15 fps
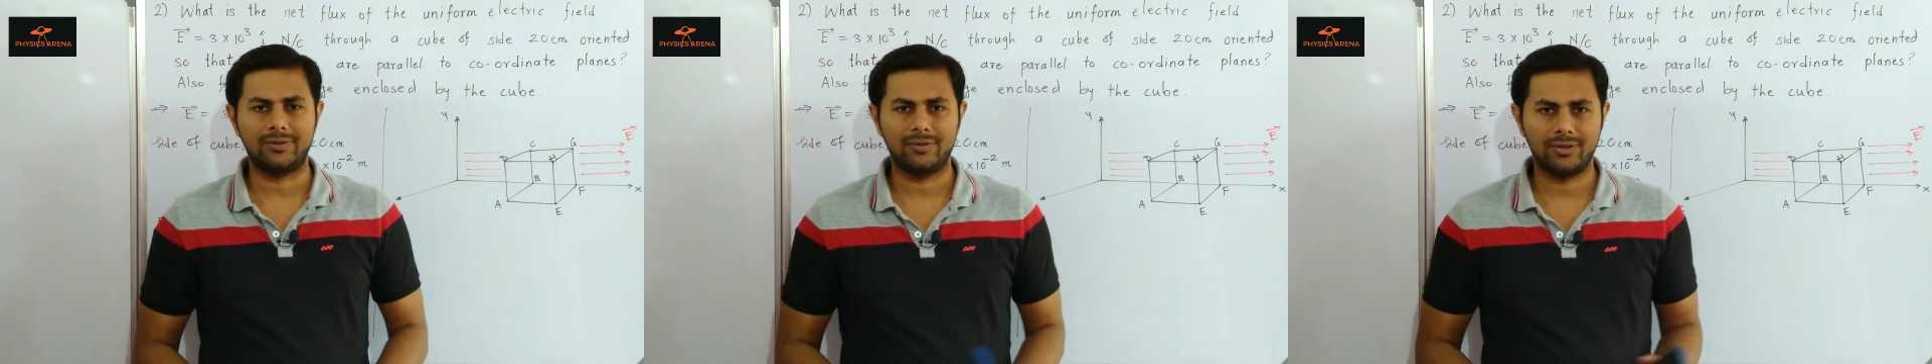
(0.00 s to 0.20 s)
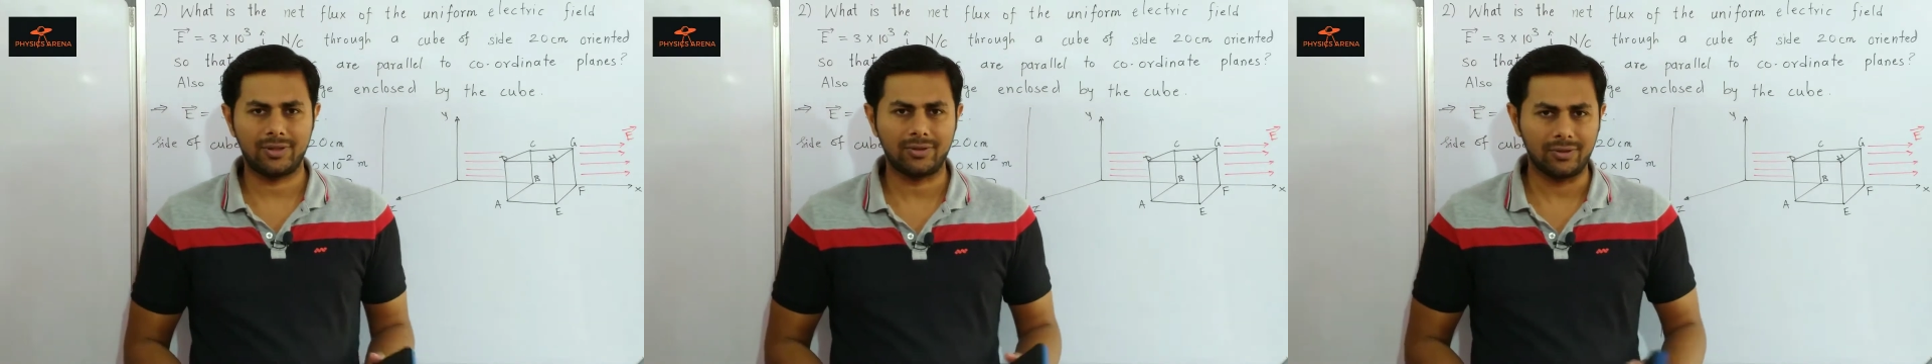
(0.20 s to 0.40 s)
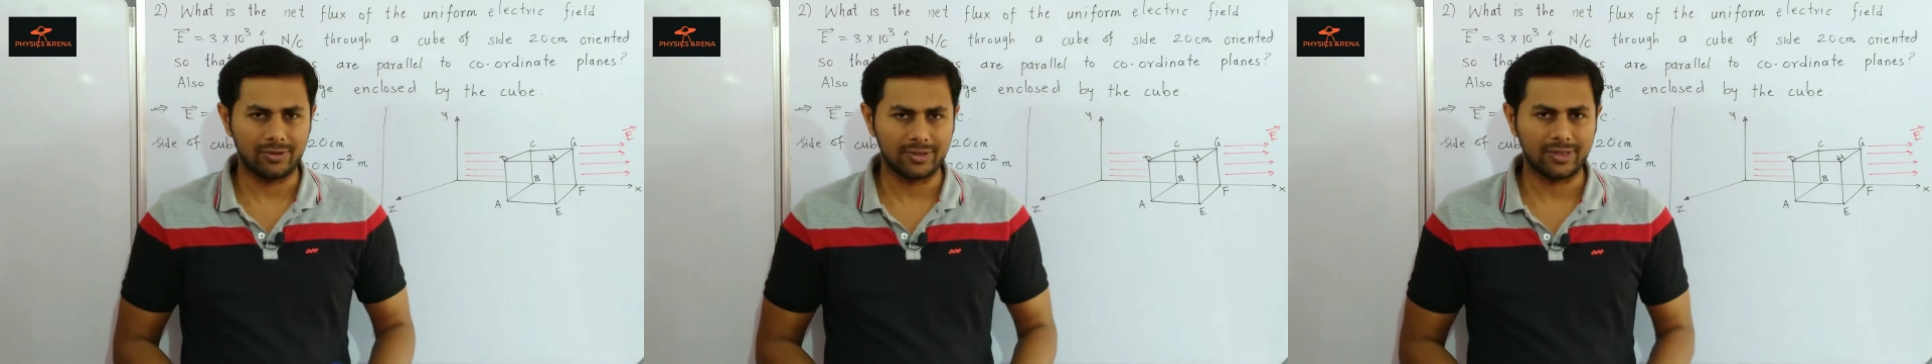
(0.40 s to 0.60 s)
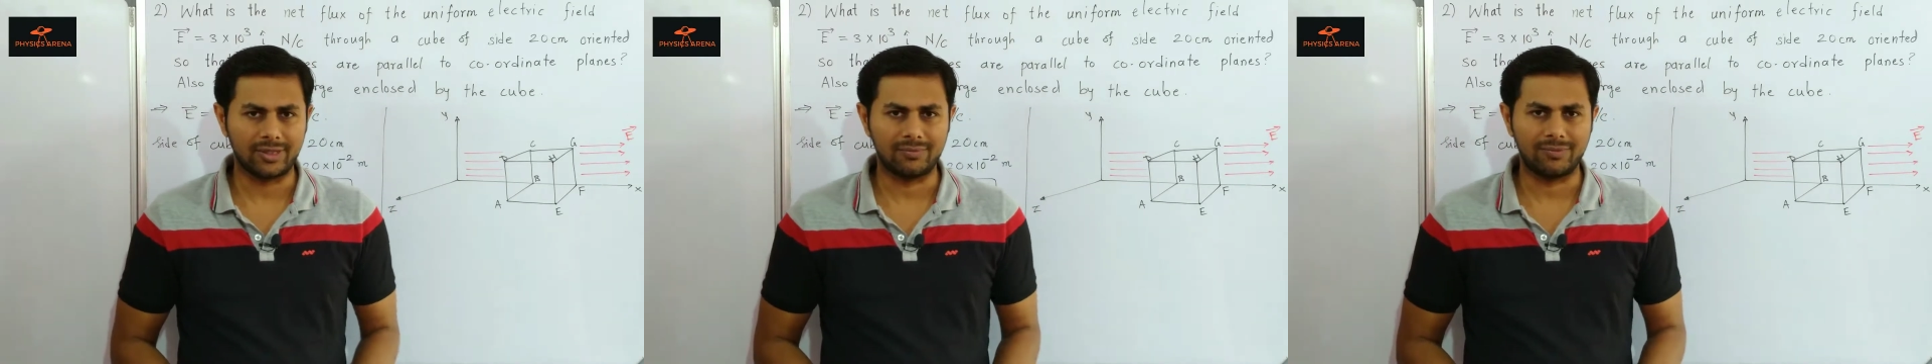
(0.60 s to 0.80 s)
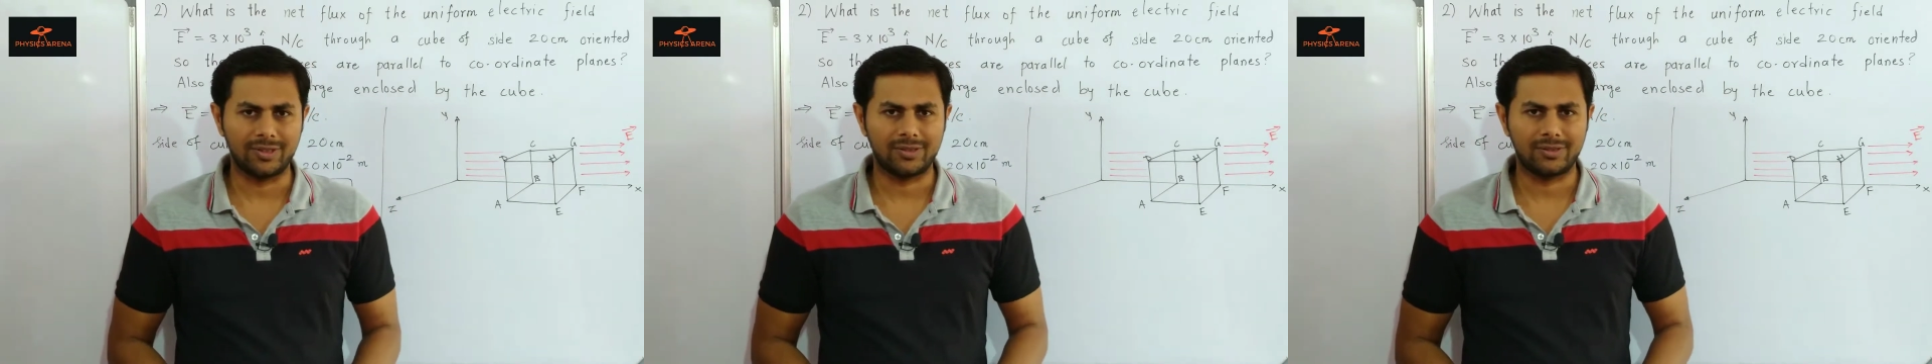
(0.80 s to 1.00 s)
to the closed
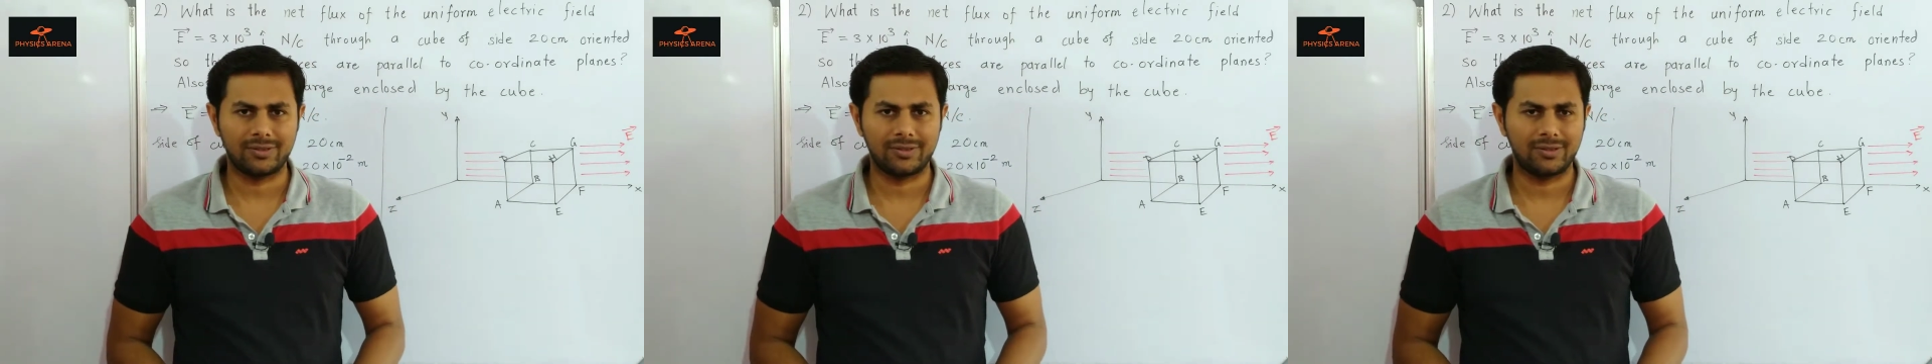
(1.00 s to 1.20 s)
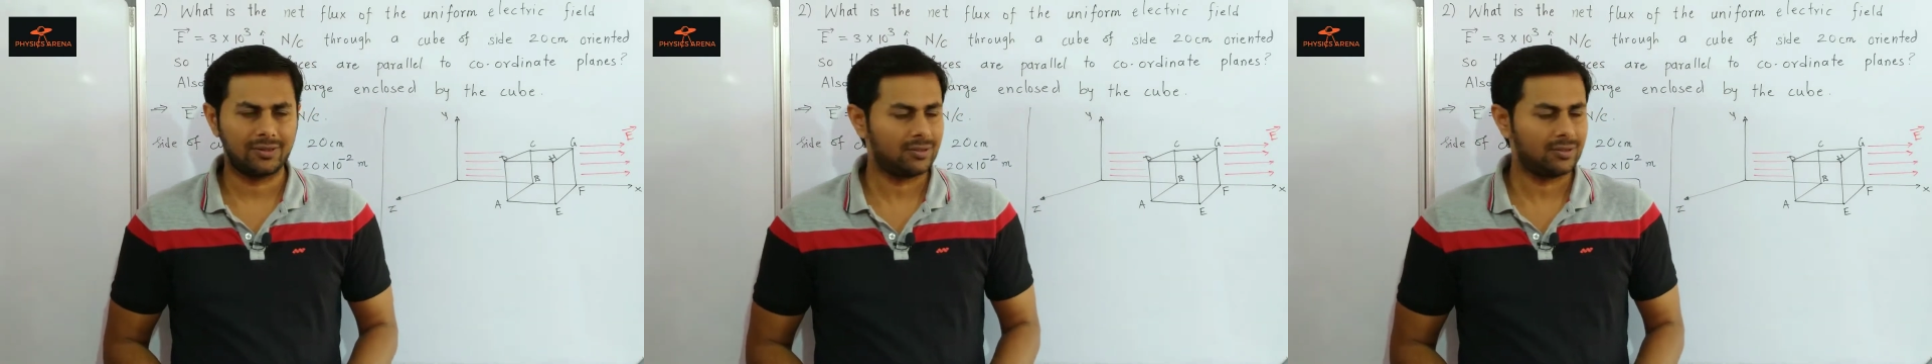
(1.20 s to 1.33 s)
surface.